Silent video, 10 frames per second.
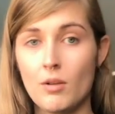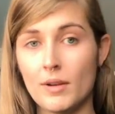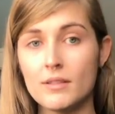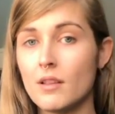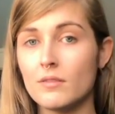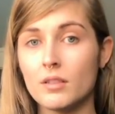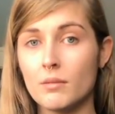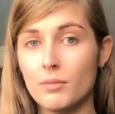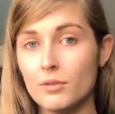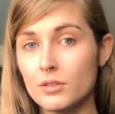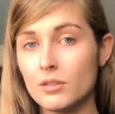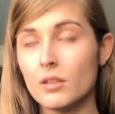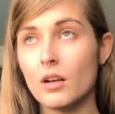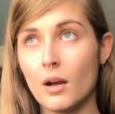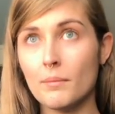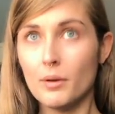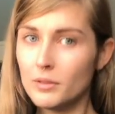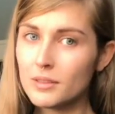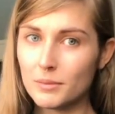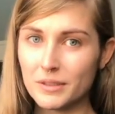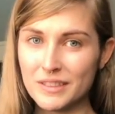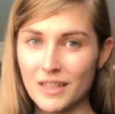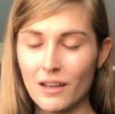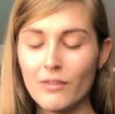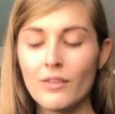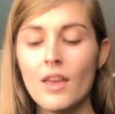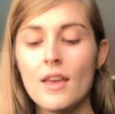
all my stuff to compostable stuff.